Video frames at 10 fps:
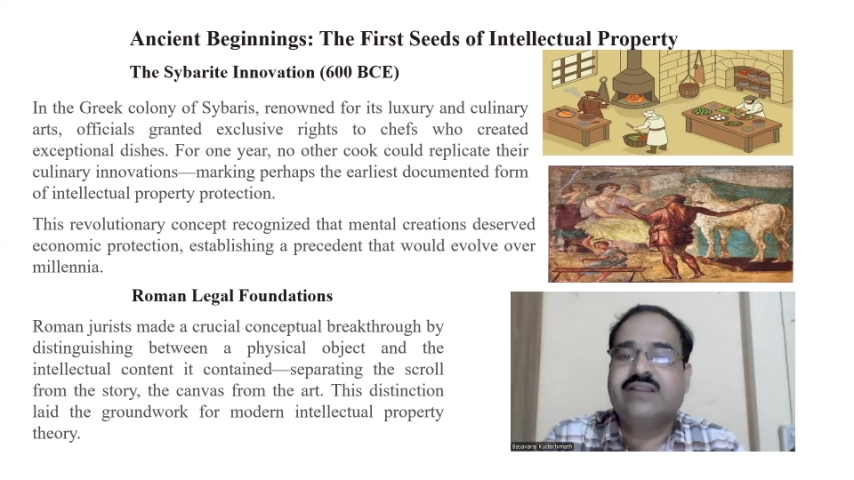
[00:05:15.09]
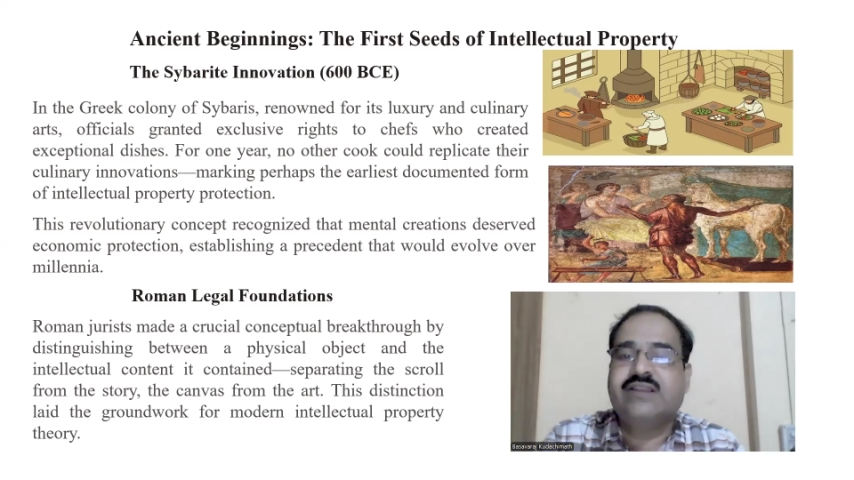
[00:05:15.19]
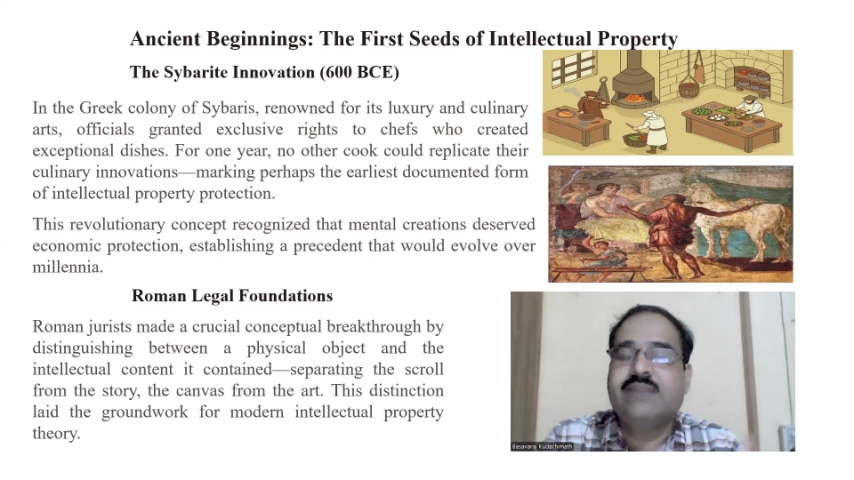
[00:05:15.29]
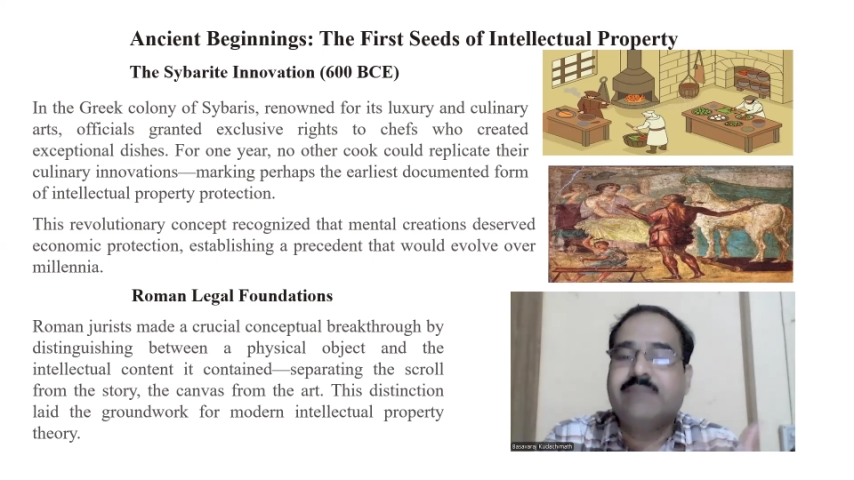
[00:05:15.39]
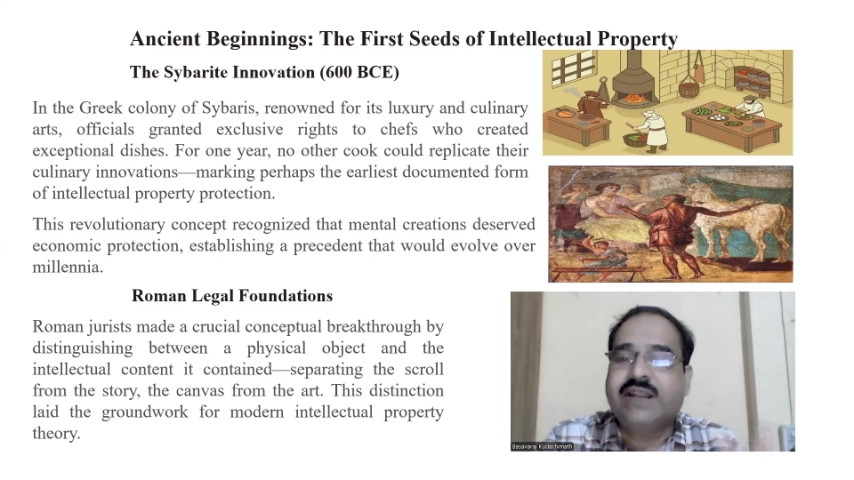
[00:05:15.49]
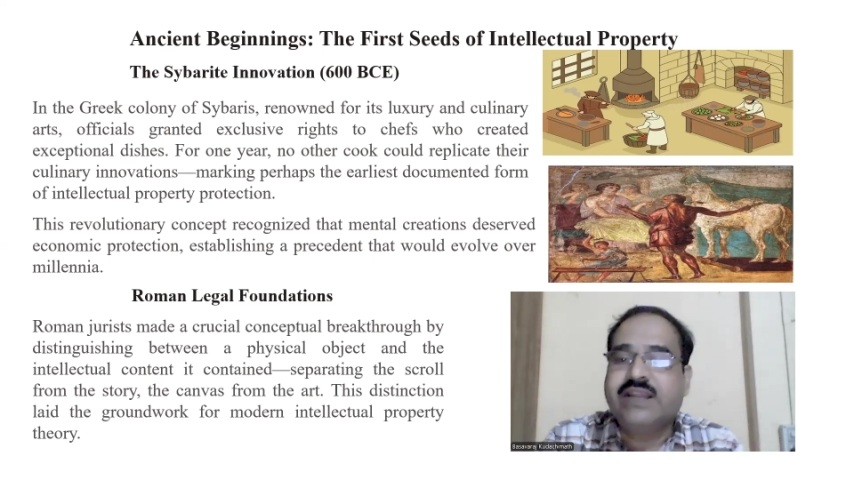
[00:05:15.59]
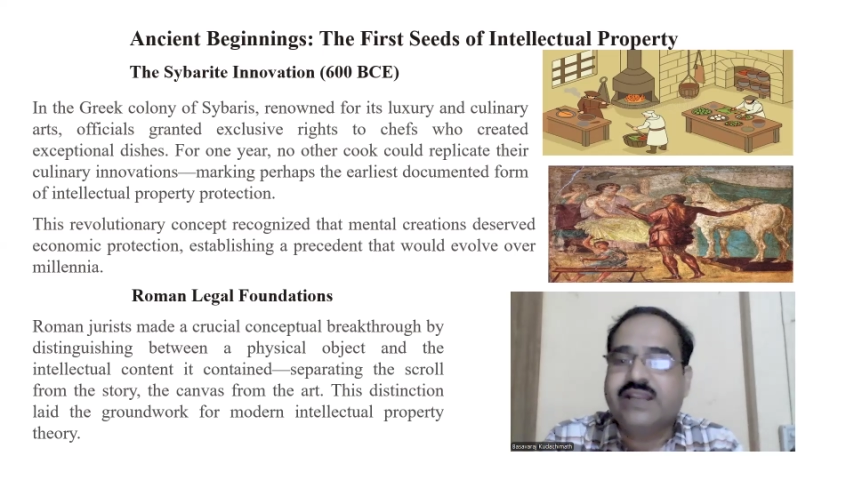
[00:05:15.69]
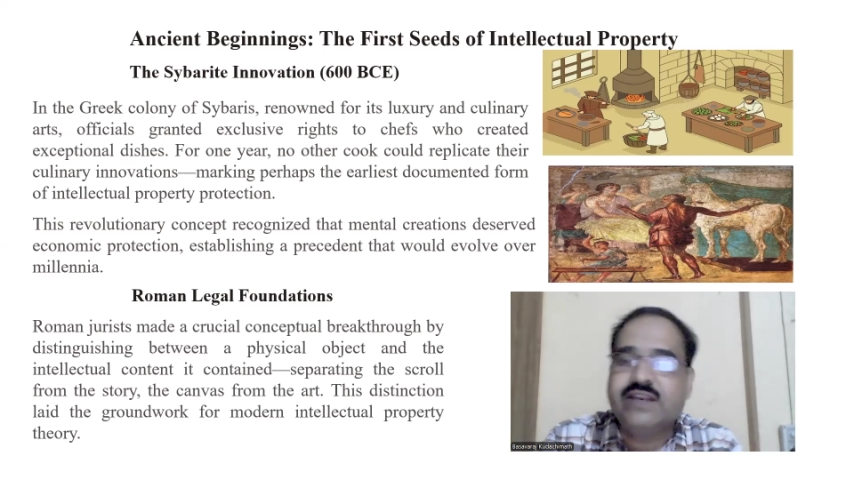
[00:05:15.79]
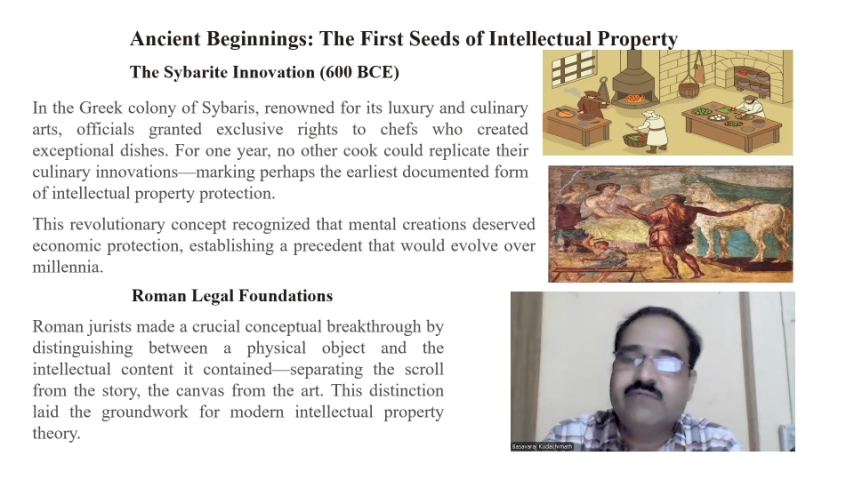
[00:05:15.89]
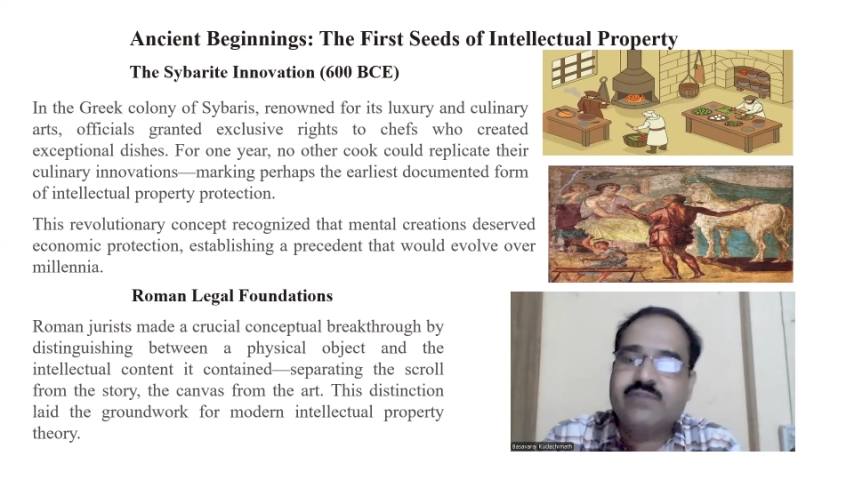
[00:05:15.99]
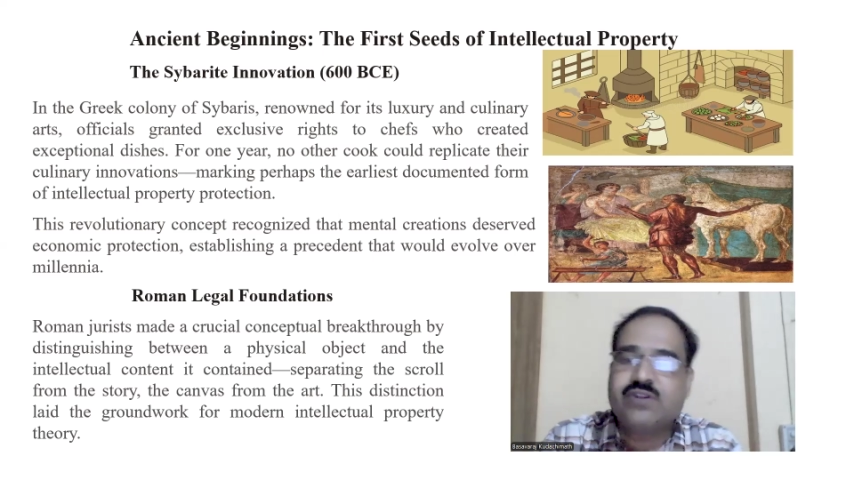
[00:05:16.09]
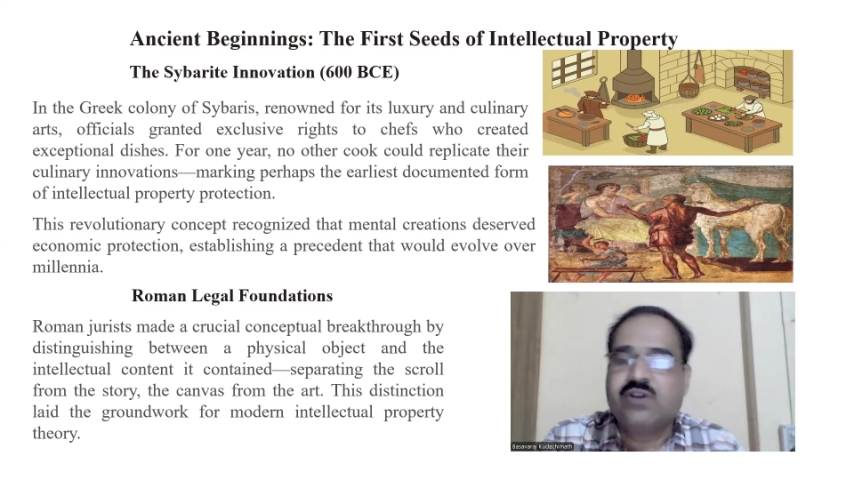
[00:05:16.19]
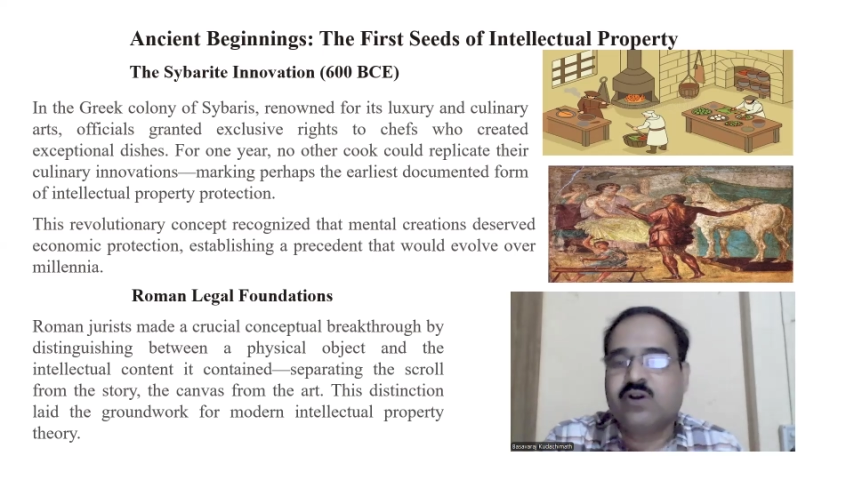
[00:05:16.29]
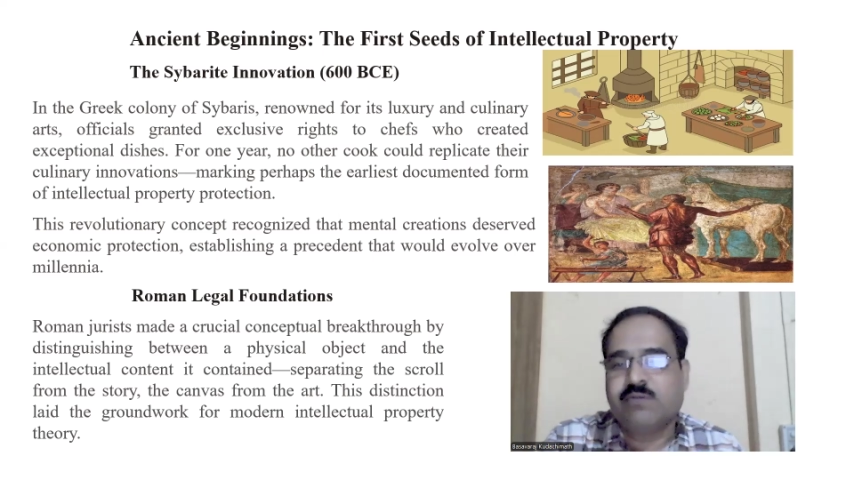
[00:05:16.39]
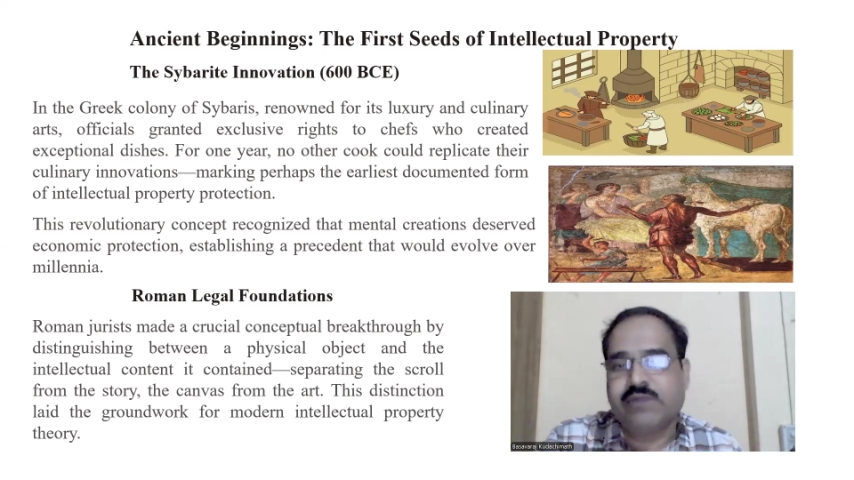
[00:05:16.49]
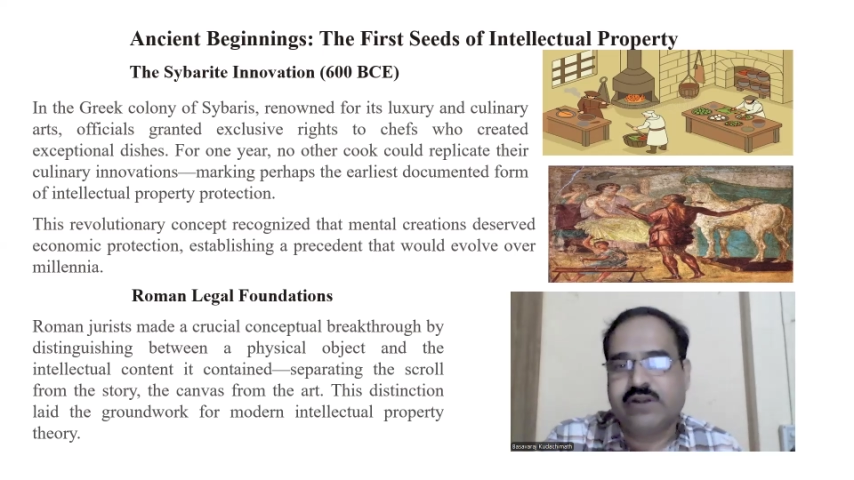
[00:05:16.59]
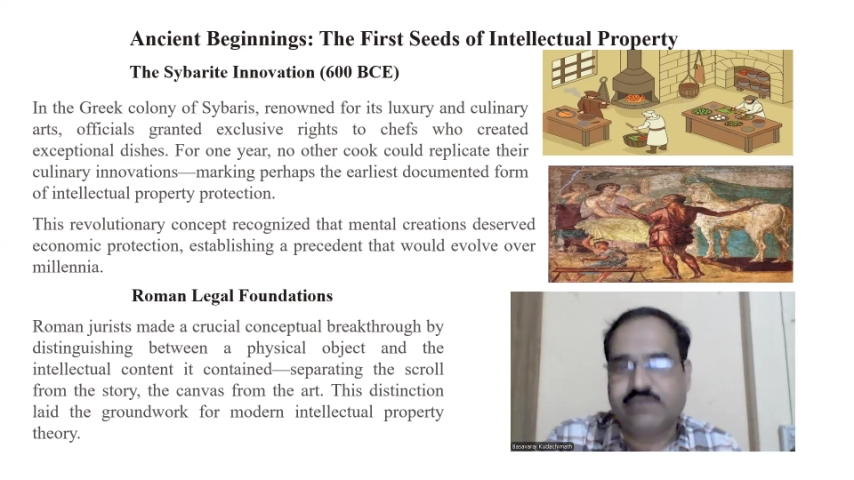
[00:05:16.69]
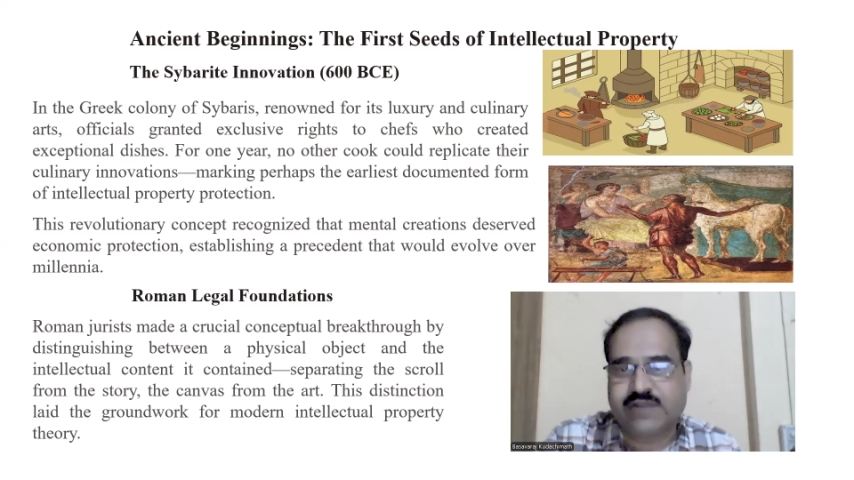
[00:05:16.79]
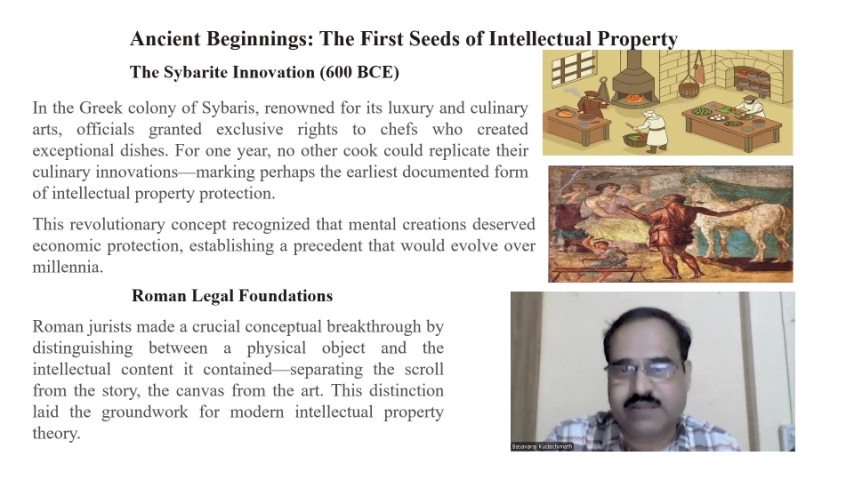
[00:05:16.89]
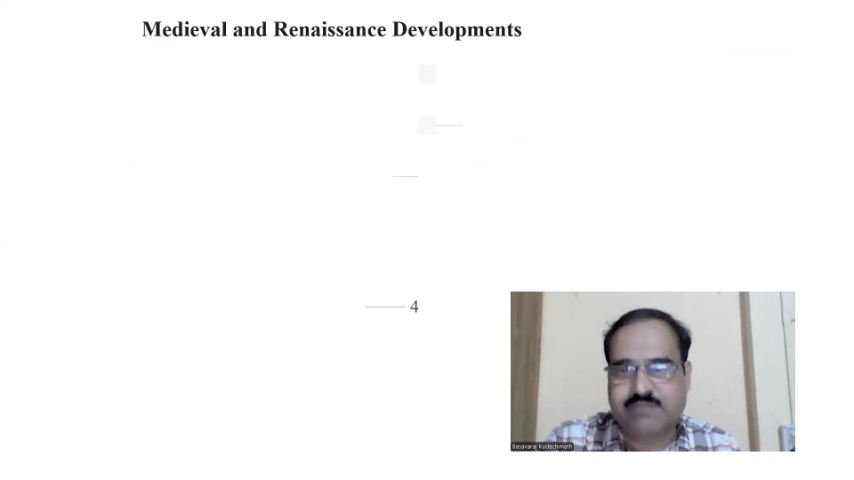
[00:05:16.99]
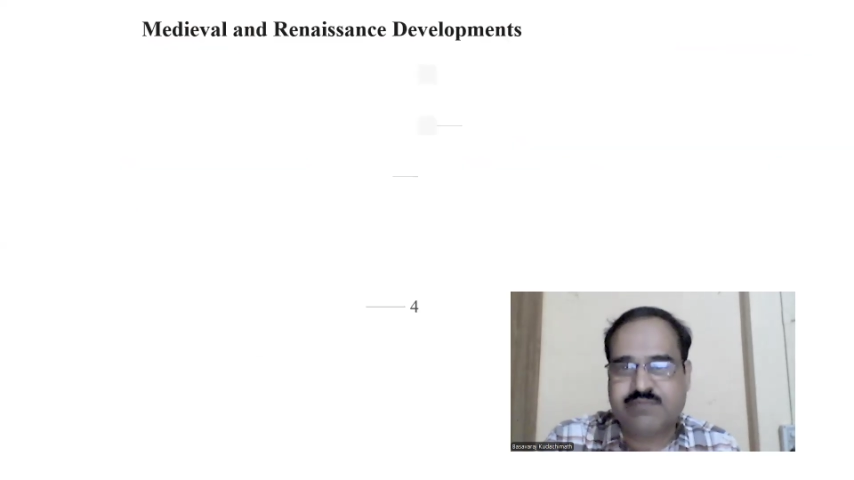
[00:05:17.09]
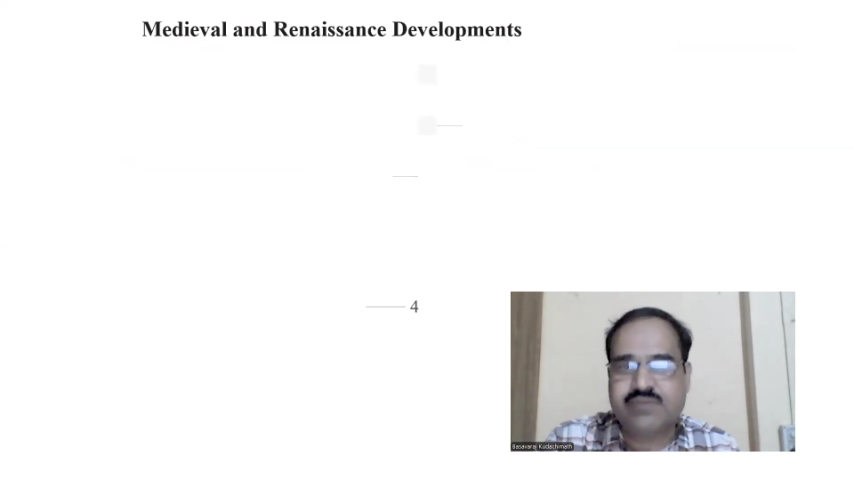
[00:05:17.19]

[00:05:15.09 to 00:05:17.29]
thing and maintain it for the long period of time.